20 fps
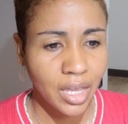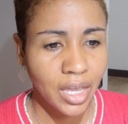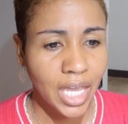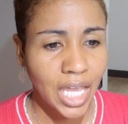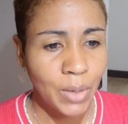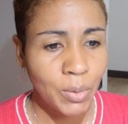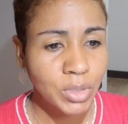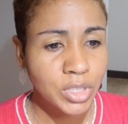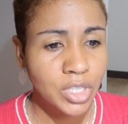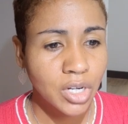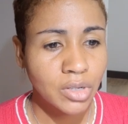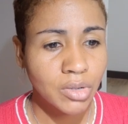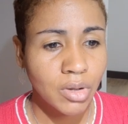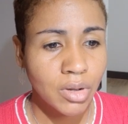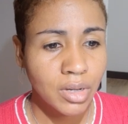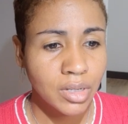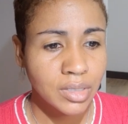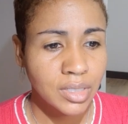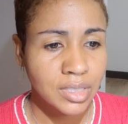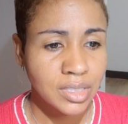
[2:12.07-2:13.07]
It would turn
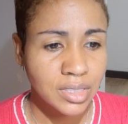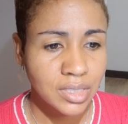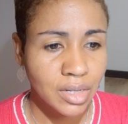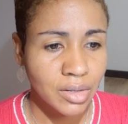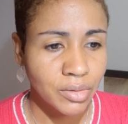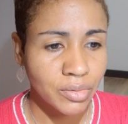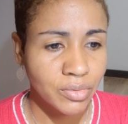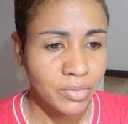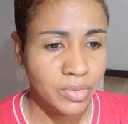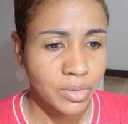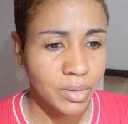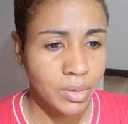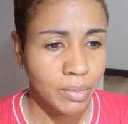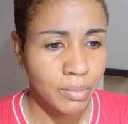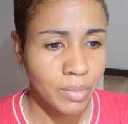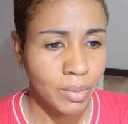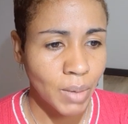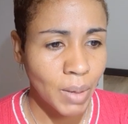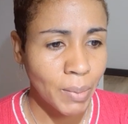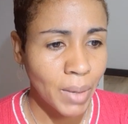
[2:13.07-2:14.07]
on itself,
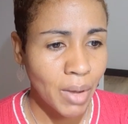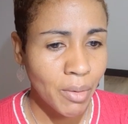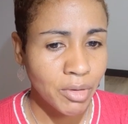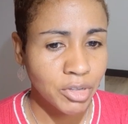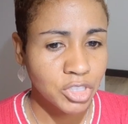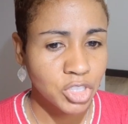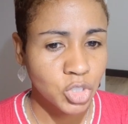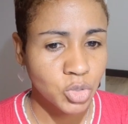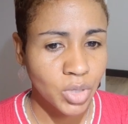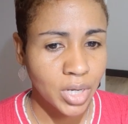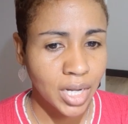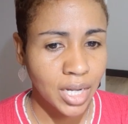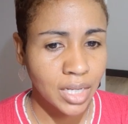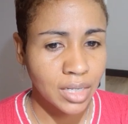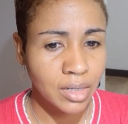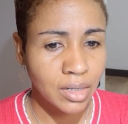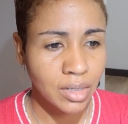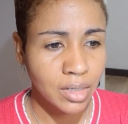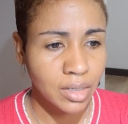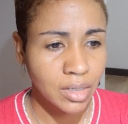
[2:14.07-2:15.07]
but my parents tried
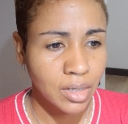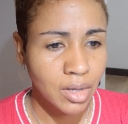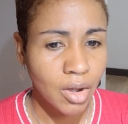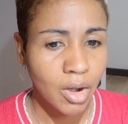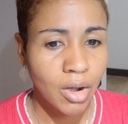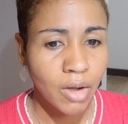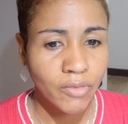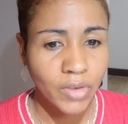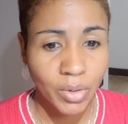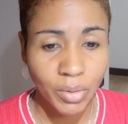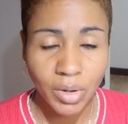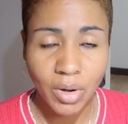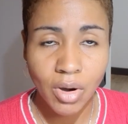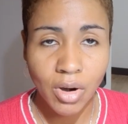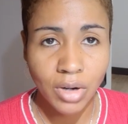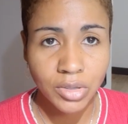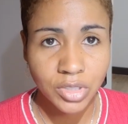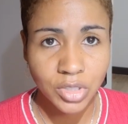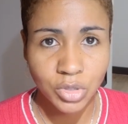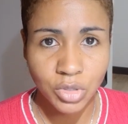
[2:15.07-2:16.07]
very
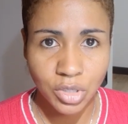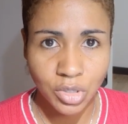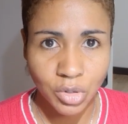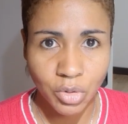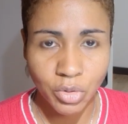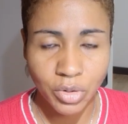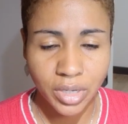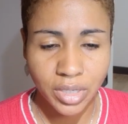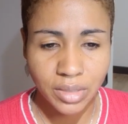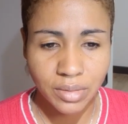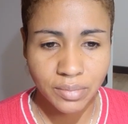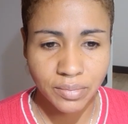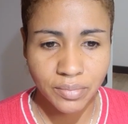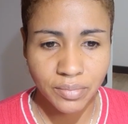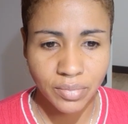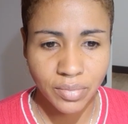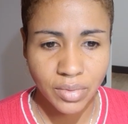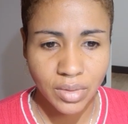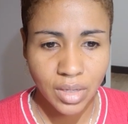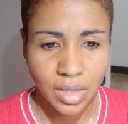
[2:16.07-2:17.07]
hard to ignore it,
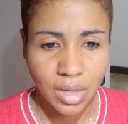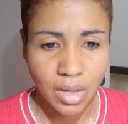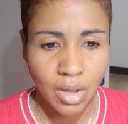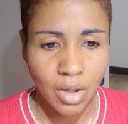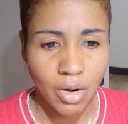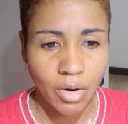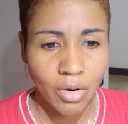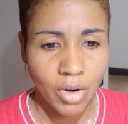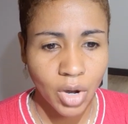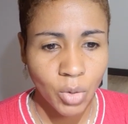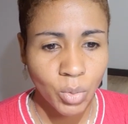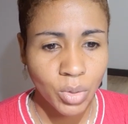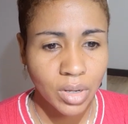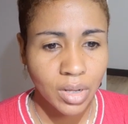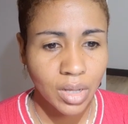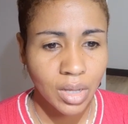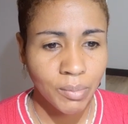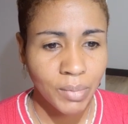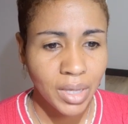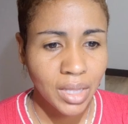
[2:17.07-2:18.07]
or I would
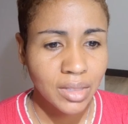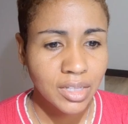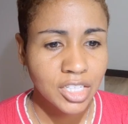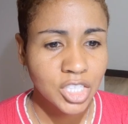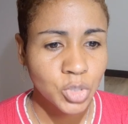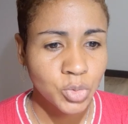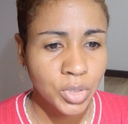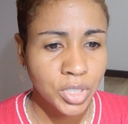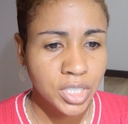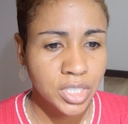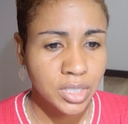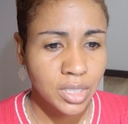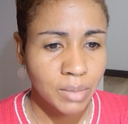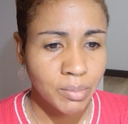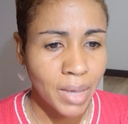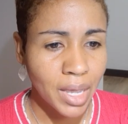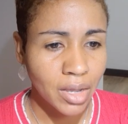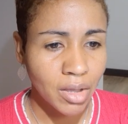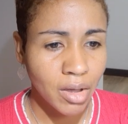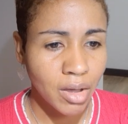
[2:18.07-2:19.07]
immediately switch it
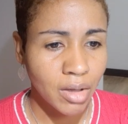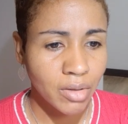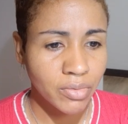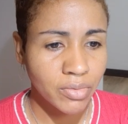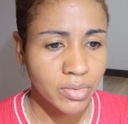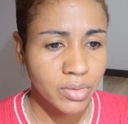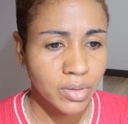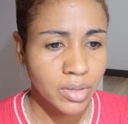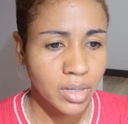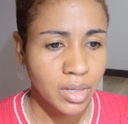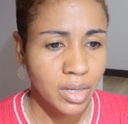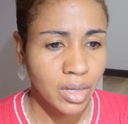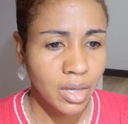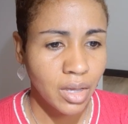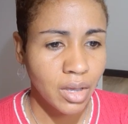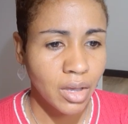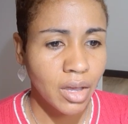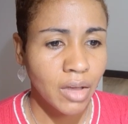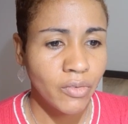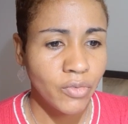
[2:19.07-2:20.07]
back off.
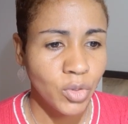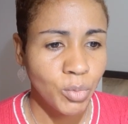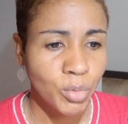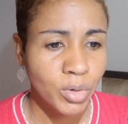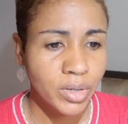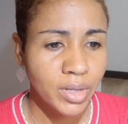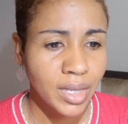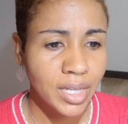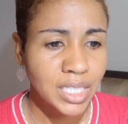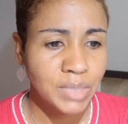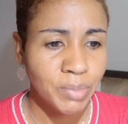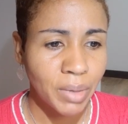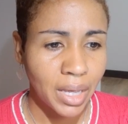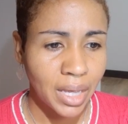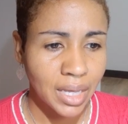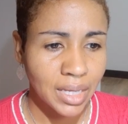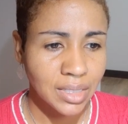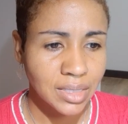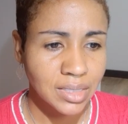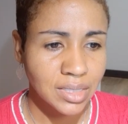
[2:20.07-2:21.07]
A few more days
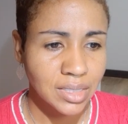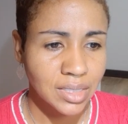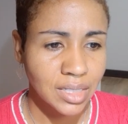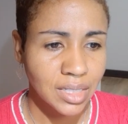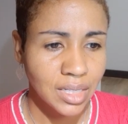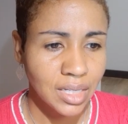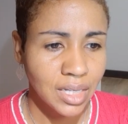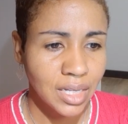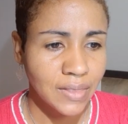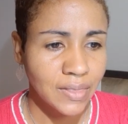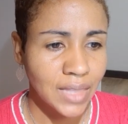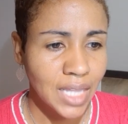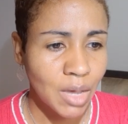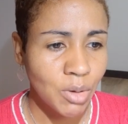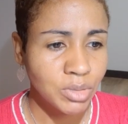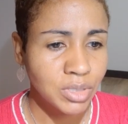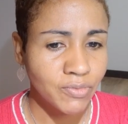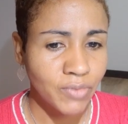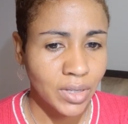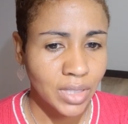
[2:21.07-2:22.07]
passed. Now
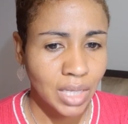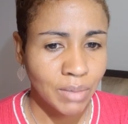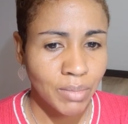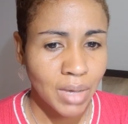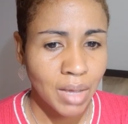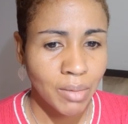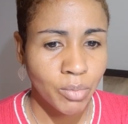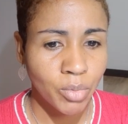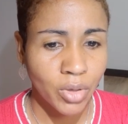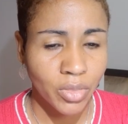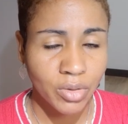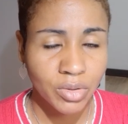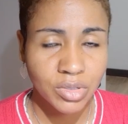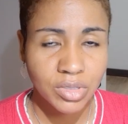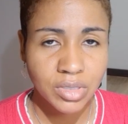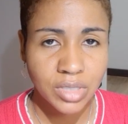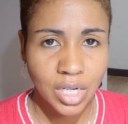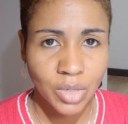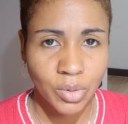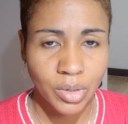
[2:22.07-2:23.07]
it's affecting my brother's
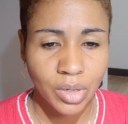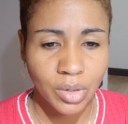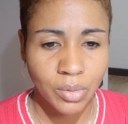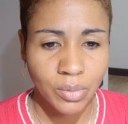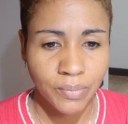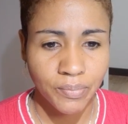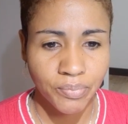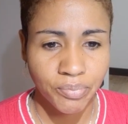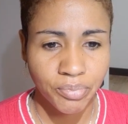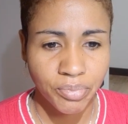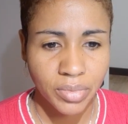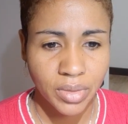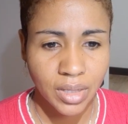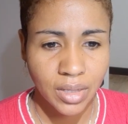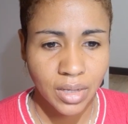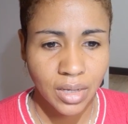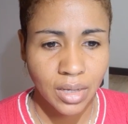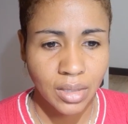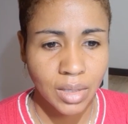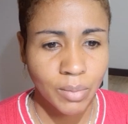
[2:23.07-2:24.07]
stereo.
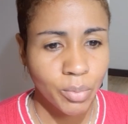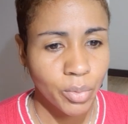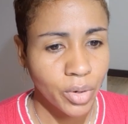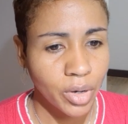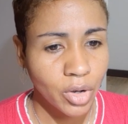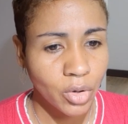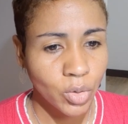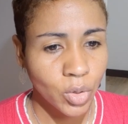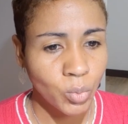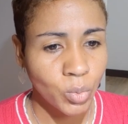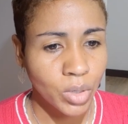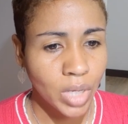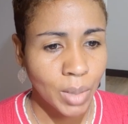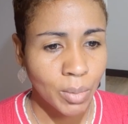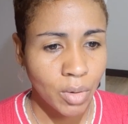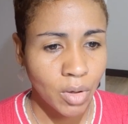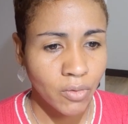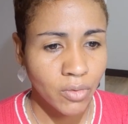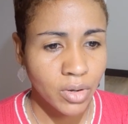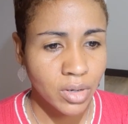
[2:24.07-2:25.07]
The prayer group would come
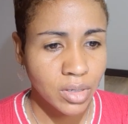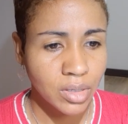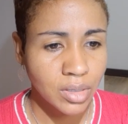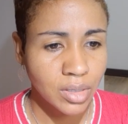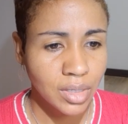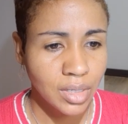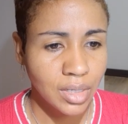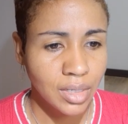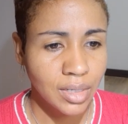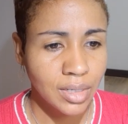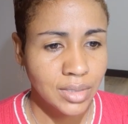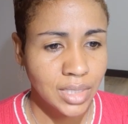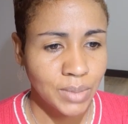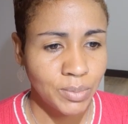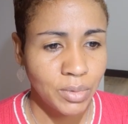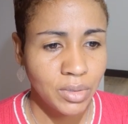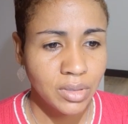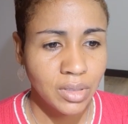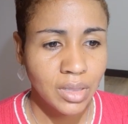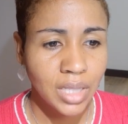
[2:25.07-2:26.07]
over,
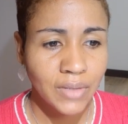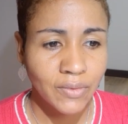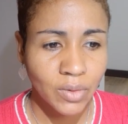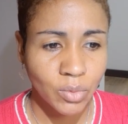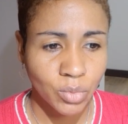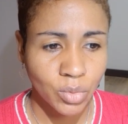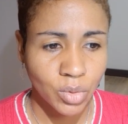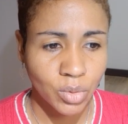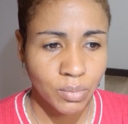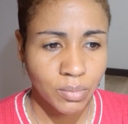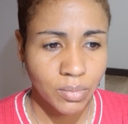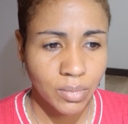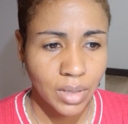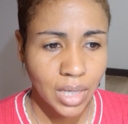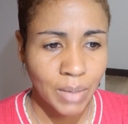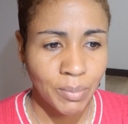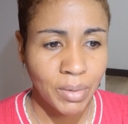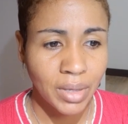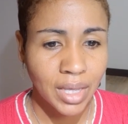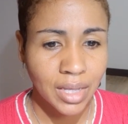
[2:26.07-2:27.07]
assemble in the living room,
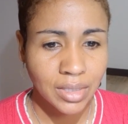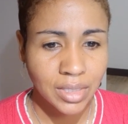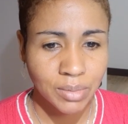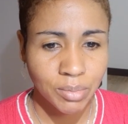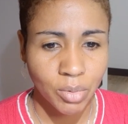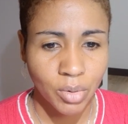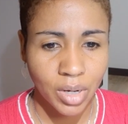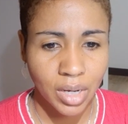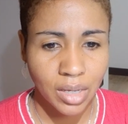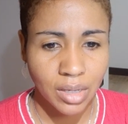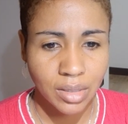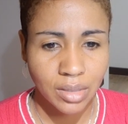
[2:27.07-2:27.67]
and begin to pray.